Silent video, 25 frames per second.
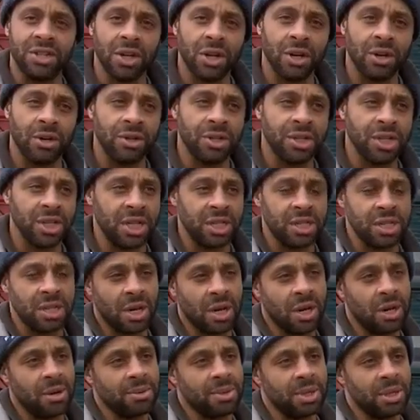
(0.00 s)
Church in
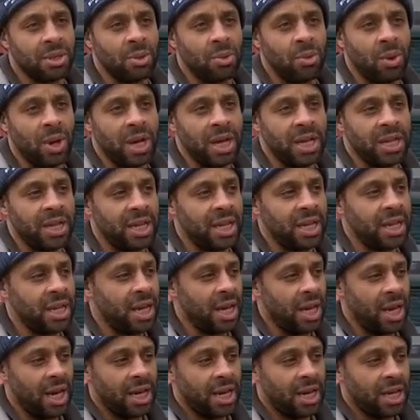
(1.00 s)
terms of the way that
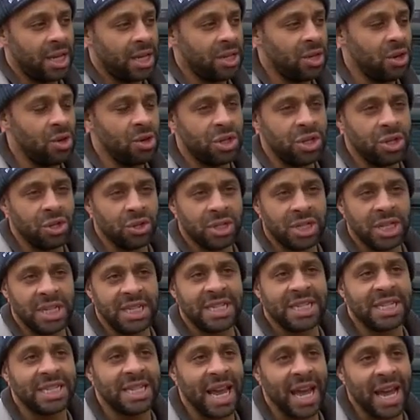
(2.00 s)
usually you'll
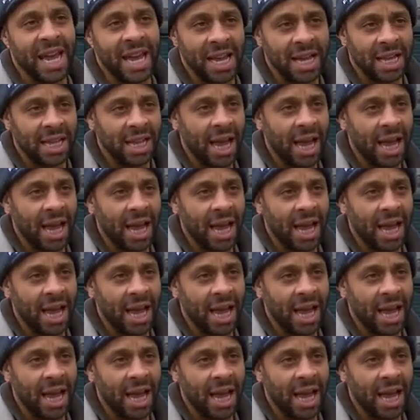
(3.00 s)
see stained